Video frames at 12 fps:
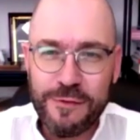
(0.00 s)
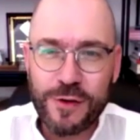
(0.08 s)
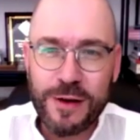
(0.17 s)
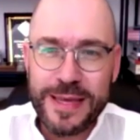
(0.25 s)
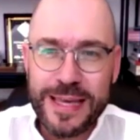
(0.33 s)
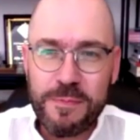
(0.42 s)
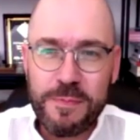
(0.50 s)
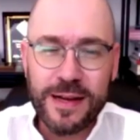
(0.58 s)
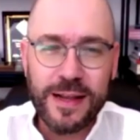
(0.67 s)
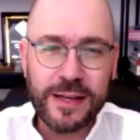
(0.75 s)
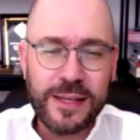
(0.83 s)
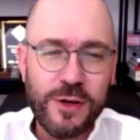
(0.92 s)
And for a
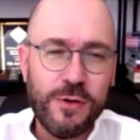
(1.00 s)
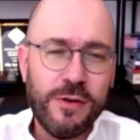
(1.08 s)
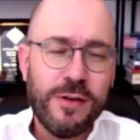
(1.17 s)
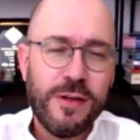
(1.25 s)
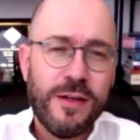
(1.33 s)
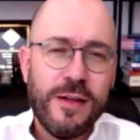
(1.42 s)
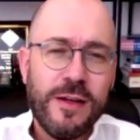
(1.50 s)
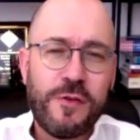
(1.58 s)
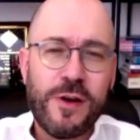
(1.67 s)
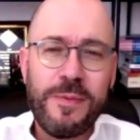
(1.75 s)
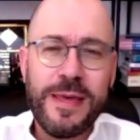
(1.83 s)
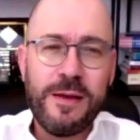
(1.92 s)
VIP like you,
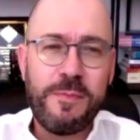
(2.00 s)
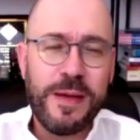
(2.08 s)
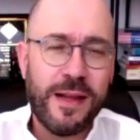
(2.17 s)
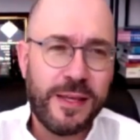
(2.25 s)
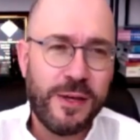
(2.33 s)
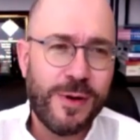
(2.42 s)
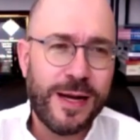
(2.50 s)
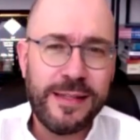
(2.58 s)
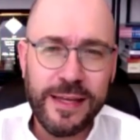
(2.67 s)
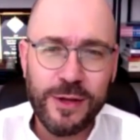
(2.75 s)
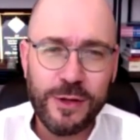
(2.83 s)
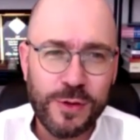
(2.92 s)
for a VIP like you, I'll
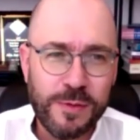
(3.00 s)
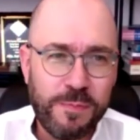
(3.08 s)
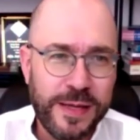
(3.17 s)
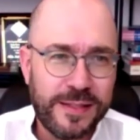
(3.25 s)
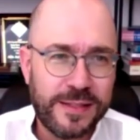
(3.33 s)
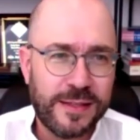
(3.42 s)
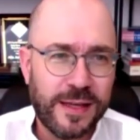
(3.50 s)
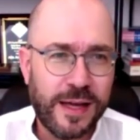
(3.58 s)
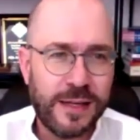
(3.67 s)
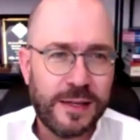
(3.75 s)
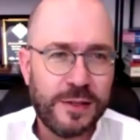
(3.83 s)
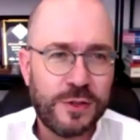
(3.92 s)
take you to the pits.
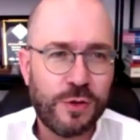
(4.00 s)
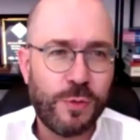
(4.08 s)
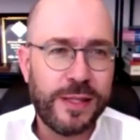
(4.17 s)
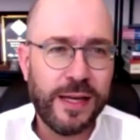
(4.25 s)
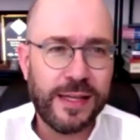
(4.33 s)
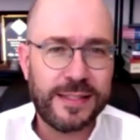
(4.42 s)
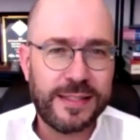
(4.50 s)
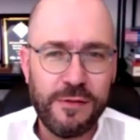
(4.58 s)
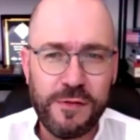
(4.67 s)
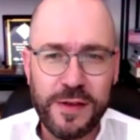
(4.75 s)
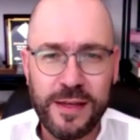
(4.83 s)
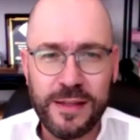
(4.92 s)
Uh, so we take a
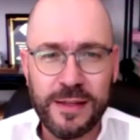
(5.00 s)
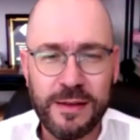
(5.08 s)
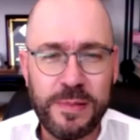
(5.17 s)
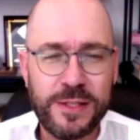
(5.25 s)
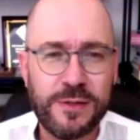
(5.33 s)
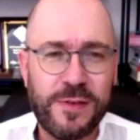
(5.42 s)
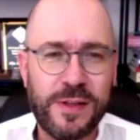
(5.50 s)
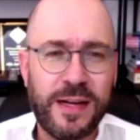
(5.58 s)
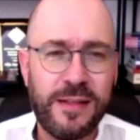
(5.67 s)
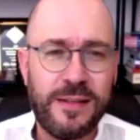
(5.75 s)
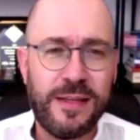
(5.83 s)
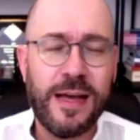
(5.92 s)
selfie in the pits of
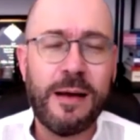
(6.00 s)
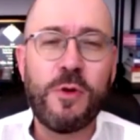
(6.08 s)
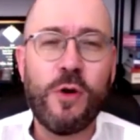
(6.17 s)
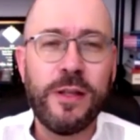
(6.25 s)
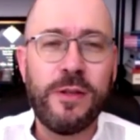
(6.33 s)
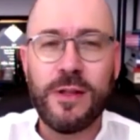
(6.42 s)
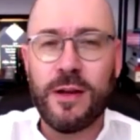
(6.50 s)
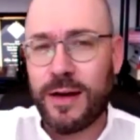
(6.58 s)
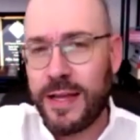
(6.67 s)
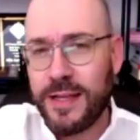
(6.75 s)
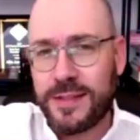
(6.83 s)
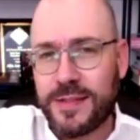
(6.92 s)
Andretti. I'm going to the
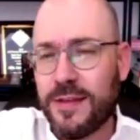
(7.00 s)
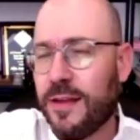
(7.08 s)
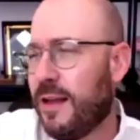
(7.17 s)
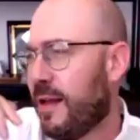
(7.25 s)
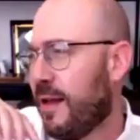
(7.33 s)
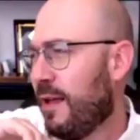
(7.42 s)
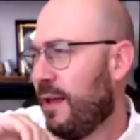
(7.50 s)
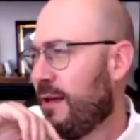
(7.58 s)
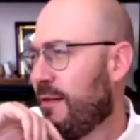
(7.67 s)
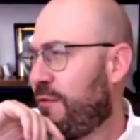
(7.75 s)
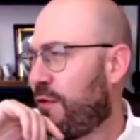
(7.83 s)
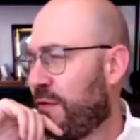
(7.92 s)
race
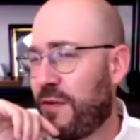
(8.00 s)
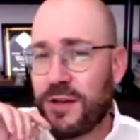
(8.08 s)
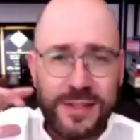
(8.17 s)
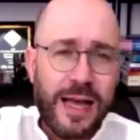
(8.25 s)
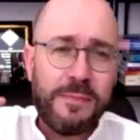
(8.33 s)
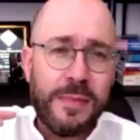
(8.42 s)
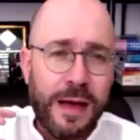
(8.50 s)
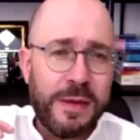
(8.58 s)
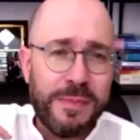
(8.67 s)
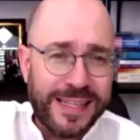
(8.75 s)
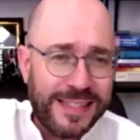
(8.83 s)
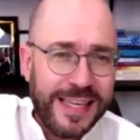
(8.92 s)
for the first time. I
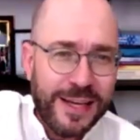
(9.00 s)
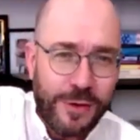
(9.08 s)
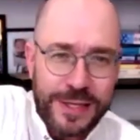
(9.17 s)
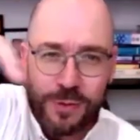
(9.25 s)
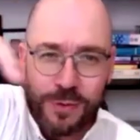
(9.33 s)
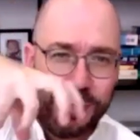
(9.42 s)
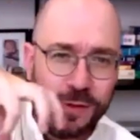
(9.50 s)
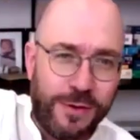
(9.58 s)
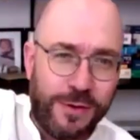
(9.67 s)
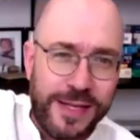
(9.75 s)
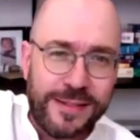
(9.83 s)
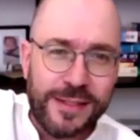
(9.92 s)
mean, my CEO is going to the
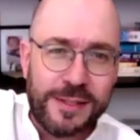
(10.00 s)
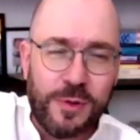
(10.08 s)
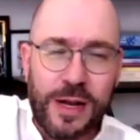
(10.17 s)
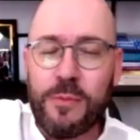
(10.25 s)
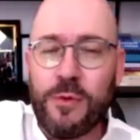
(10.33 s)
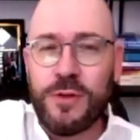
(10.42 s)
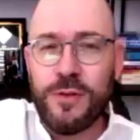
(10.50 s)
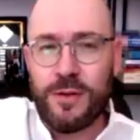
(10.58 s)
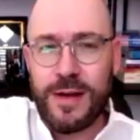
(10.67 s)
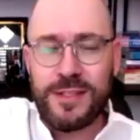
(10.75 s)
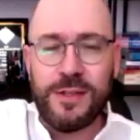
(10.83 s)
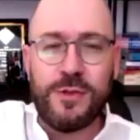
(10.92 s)
races, but I'm going to the
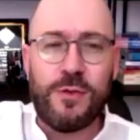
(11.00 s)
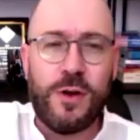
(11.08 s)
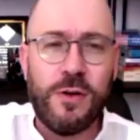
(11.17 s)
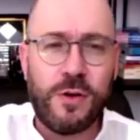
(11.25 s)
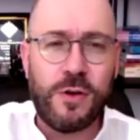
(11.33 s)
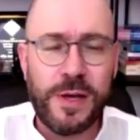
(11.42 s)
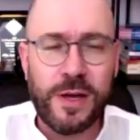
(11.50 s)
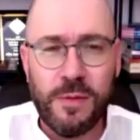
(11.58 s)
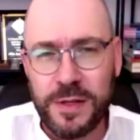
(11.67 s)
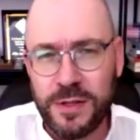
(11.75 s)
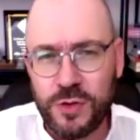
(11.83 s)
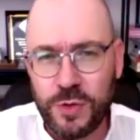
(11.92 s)
race in Toronto coming
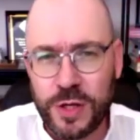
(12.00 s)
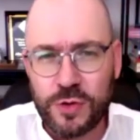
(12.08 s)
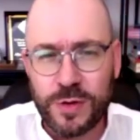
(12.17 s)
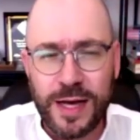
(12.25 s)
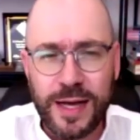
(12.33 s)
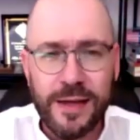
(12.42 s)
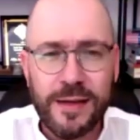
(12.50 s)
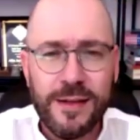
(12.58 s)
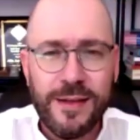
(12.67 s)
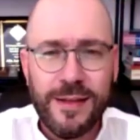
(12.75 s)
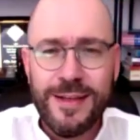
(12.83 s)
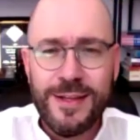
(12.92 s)
up in, in July.
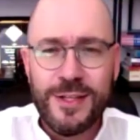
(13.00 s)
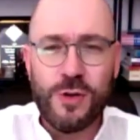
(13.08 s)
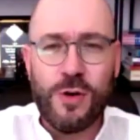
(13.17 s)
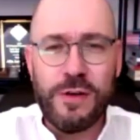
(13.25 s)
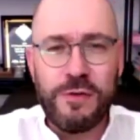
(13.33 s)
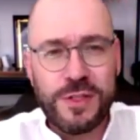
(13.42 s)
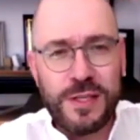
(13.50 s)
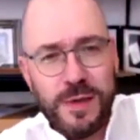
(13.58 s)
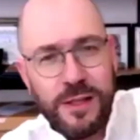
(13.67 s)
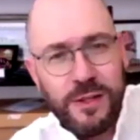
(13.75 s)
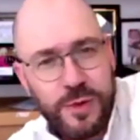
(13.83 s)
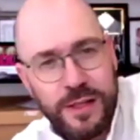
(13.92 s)
So if you see me
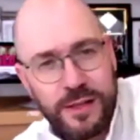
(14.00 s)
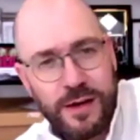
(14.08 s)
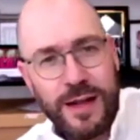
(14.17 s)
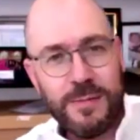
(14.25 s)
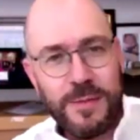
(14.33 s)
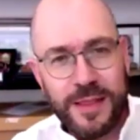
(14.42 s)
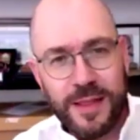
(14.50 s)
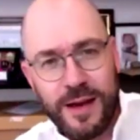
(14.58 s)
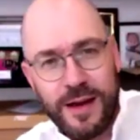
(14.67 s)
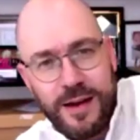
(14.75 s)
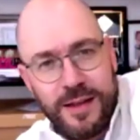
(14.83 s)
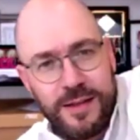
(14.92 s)
in Twitter, I'll be
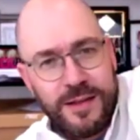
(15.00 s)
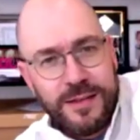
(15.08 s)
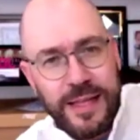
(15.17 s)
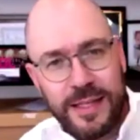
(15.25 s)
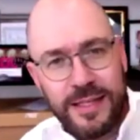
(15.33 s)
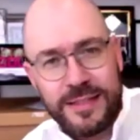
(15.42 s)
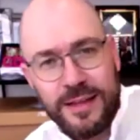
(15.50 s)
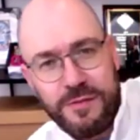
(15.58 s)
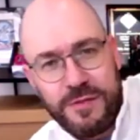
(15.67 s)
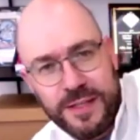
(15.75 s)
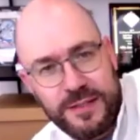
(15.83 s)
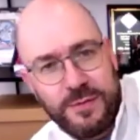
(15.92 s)
there taking
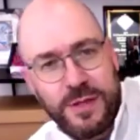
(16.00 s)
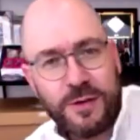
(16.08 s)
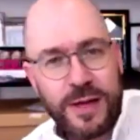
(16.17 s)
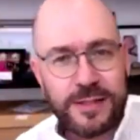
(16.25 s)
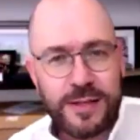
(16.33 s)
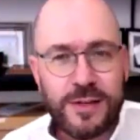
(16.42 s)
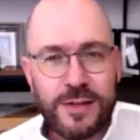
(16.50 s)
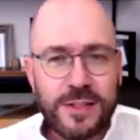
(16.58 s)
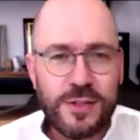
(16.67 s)
selfies with the race cars.